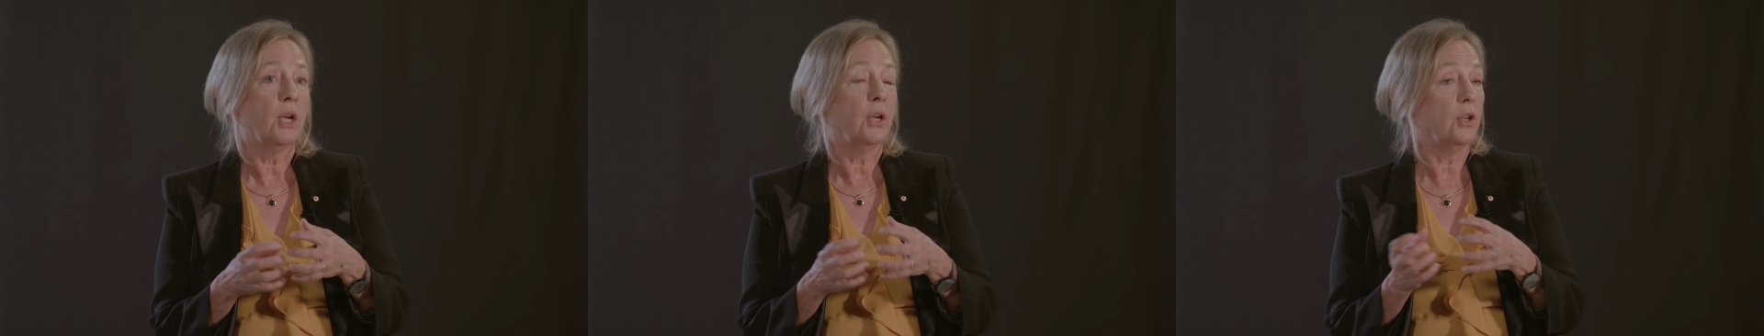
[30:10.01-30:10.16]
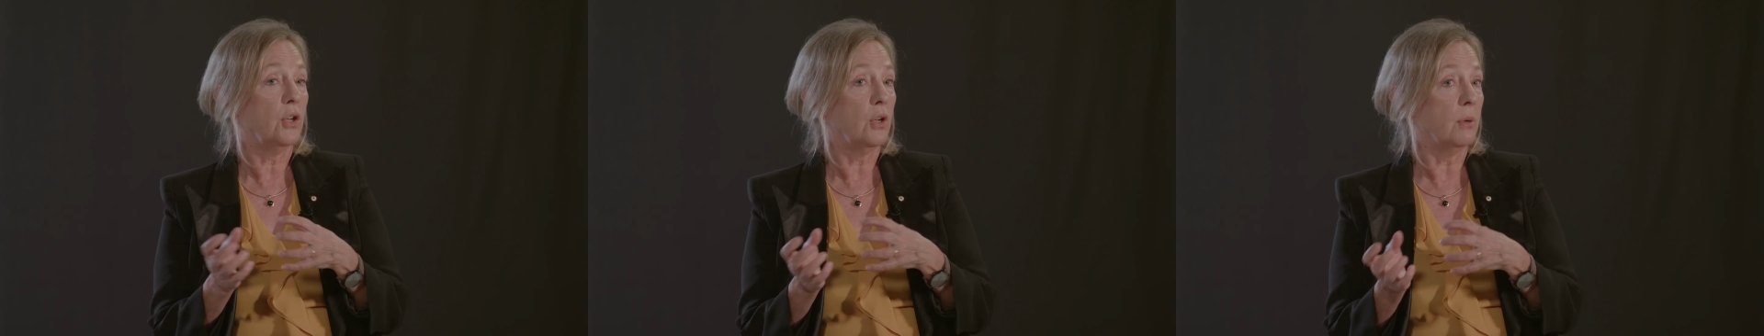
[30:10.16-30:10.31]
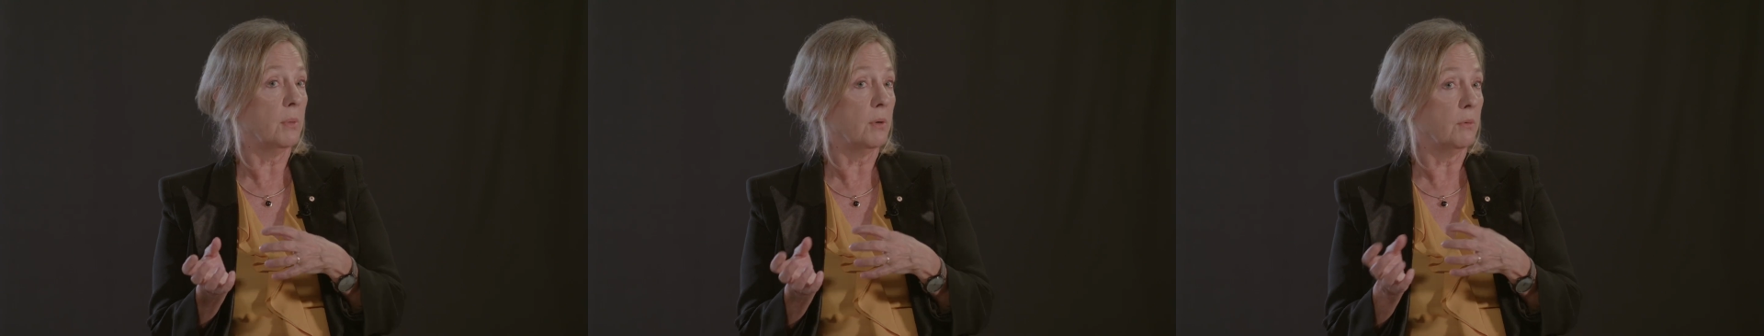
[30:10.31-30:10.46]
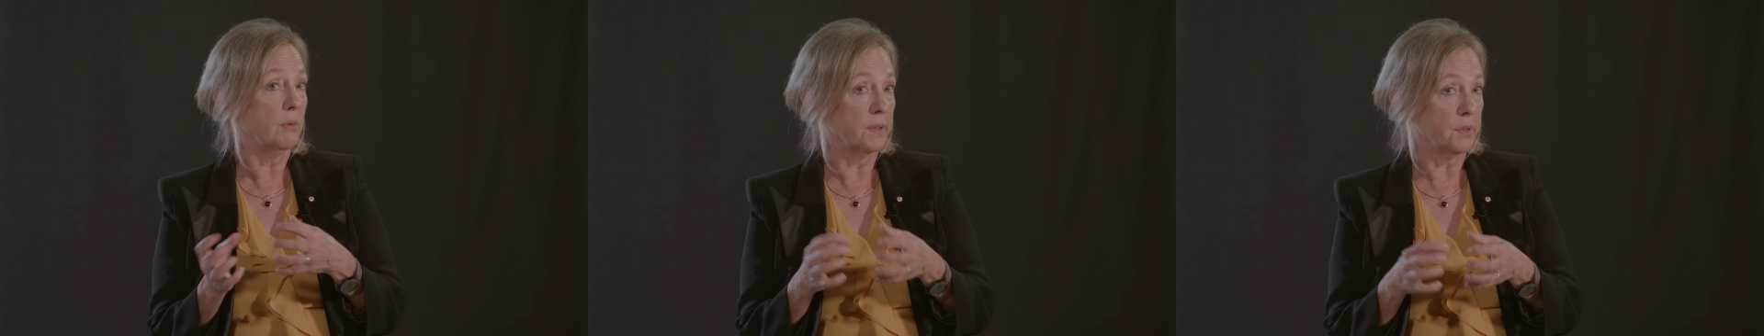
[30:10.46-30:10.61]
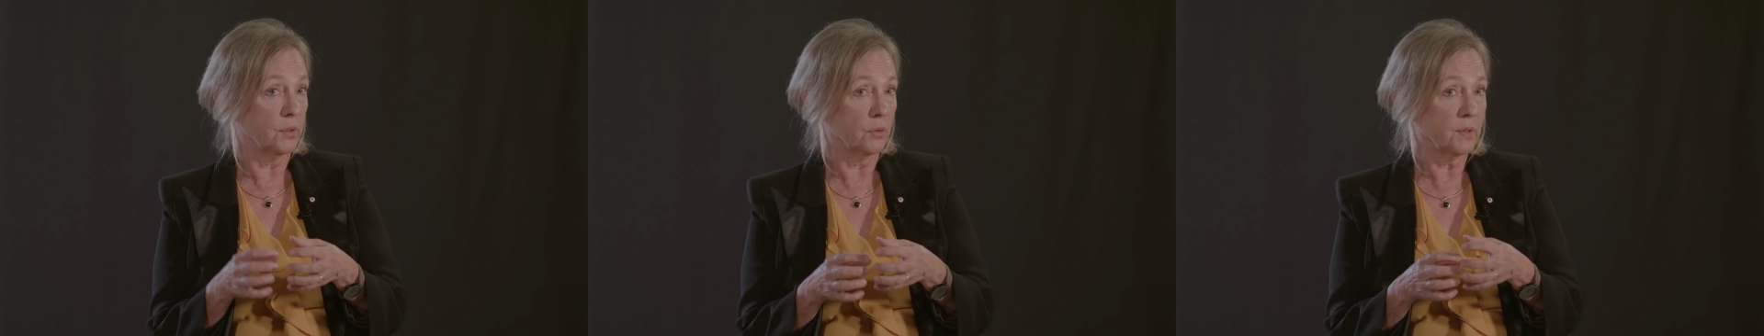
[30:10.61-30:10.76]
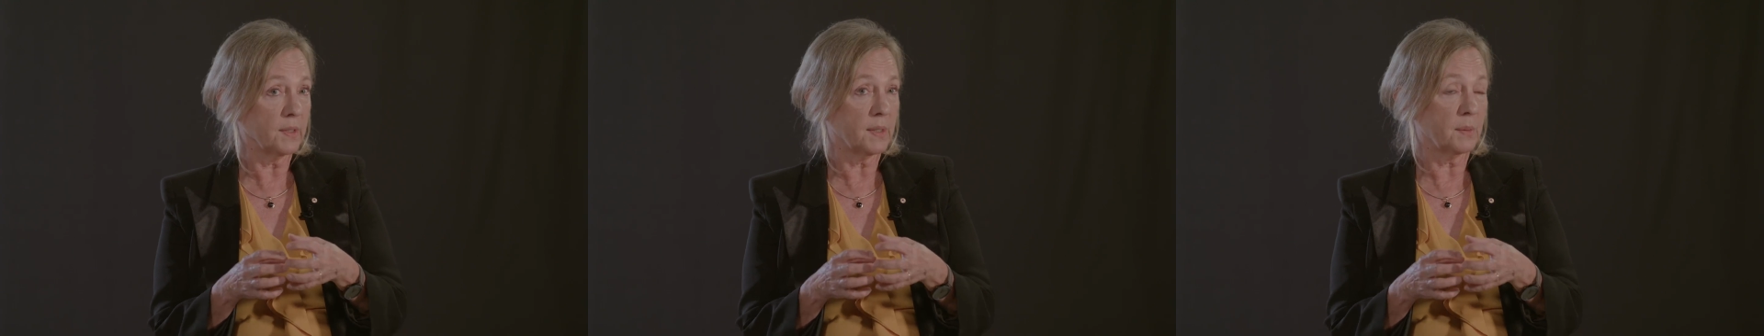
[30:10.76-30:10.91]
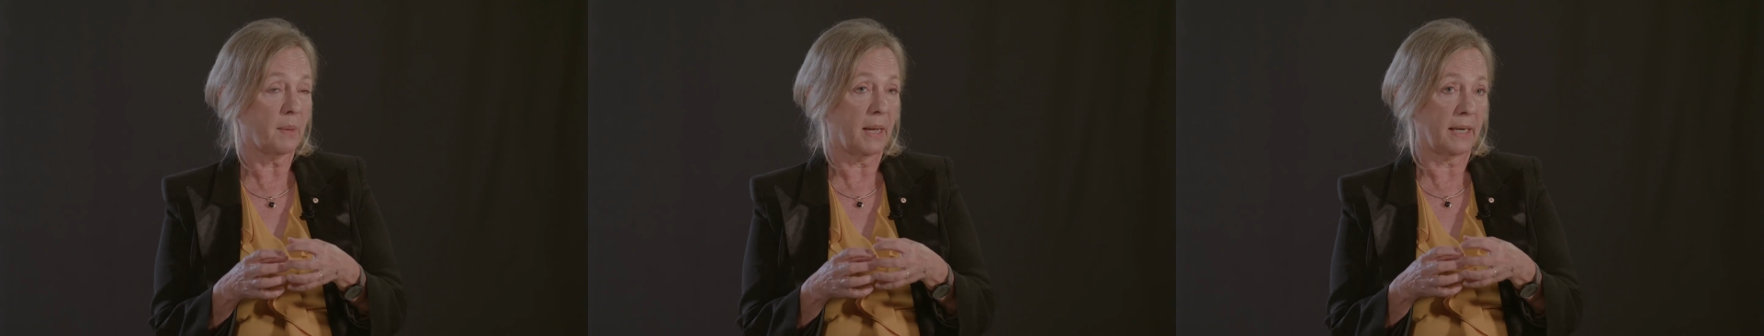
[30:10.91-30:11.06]
human
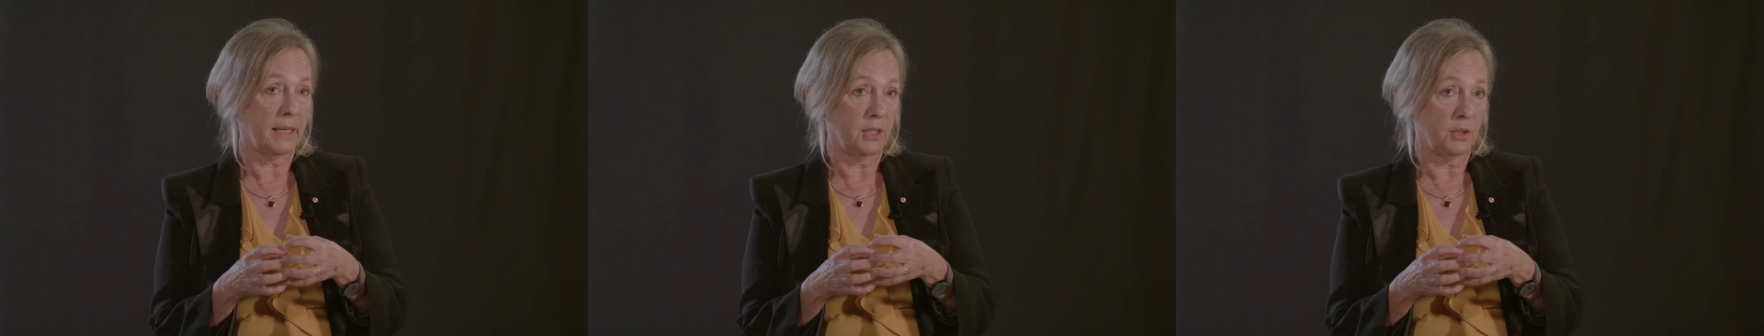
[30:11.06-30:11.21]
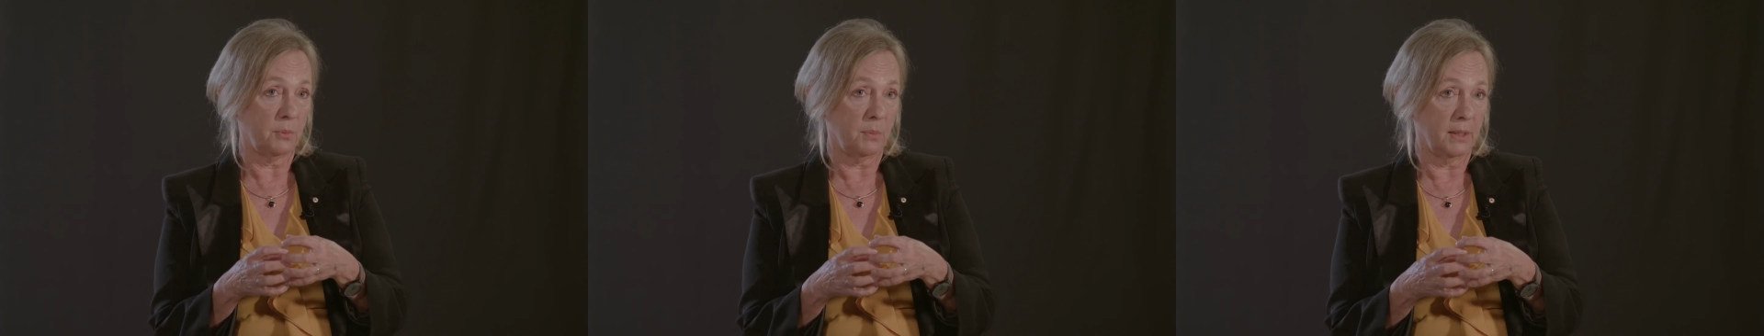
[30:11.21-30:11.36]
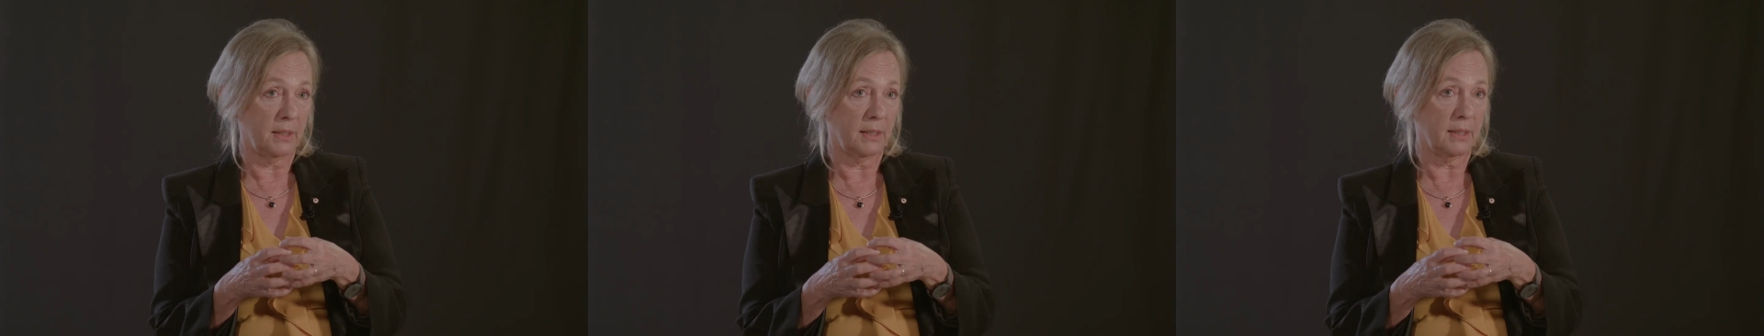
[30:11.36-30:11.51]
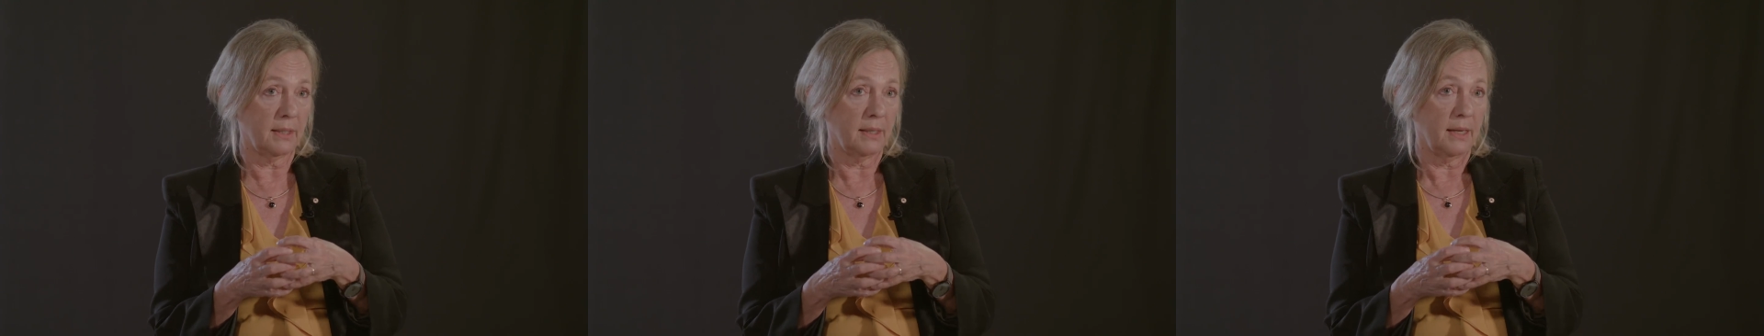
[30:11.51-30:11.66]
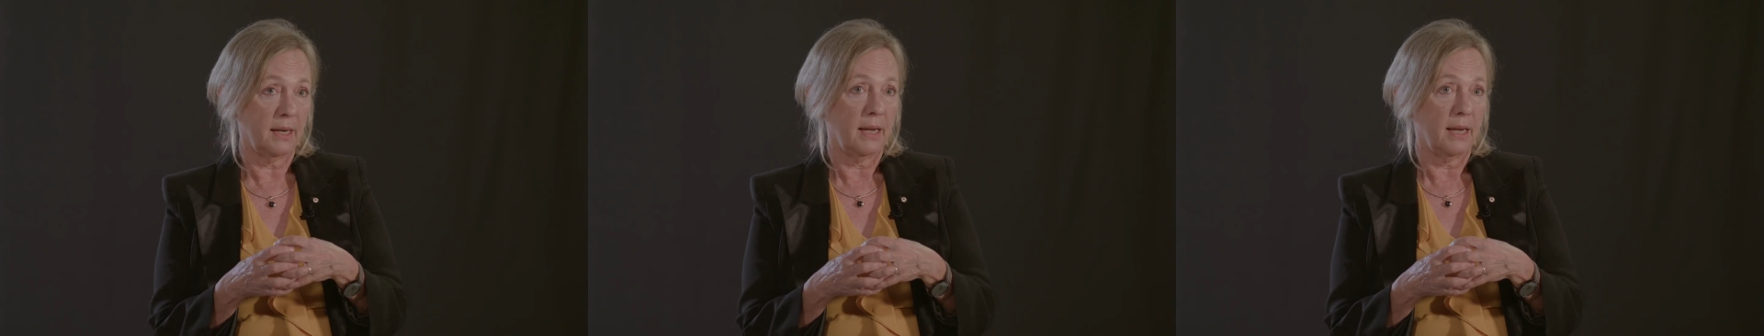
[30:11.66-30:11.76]
resource management.